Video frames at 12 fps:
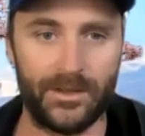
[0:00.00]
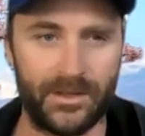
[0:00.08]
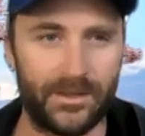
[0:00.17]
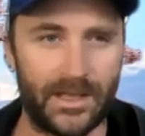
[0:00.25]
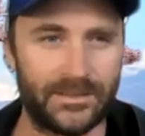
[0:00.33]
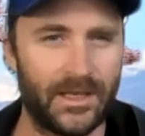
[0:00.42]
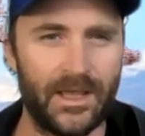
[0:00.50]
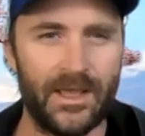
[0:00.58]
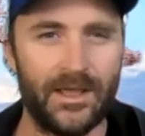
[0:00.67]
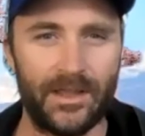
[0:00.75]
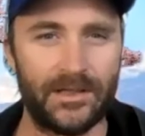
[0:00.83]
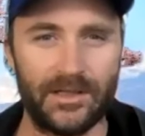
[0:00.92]
I think that's
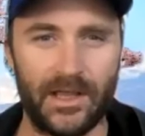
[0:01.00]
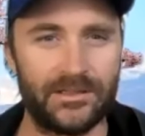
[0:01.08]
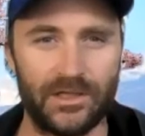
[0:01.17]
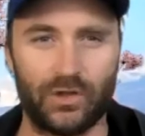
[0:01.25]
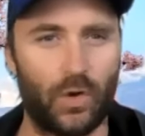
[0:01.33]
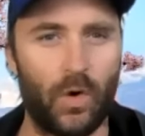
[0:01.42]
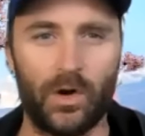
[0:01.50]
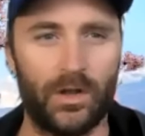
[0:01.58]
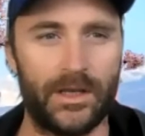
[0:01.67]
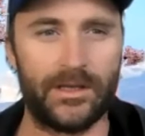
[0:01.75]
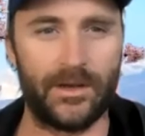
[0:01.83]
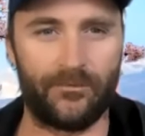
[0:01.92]
that's it's a
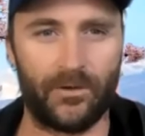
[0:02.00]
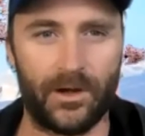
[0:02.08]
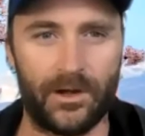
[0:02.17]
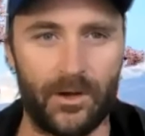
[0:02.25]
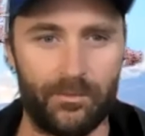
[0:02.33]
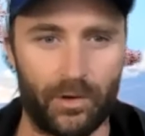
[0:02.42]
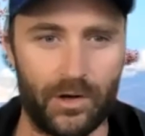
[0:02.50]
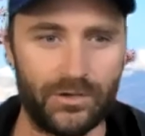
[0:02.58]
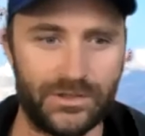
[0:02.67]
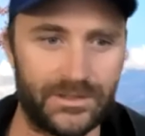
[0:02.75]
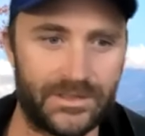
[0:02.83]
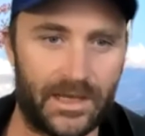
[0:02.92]
totally different
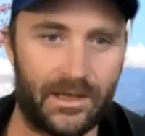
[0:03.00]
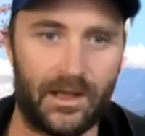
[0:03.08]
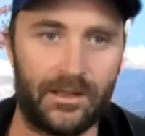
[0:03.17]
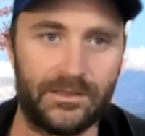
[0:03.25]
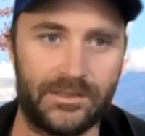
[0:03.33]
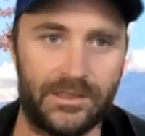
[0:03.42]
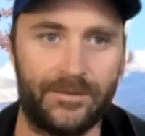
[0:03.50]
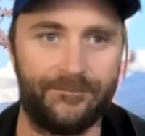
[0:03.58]
approach in psychology.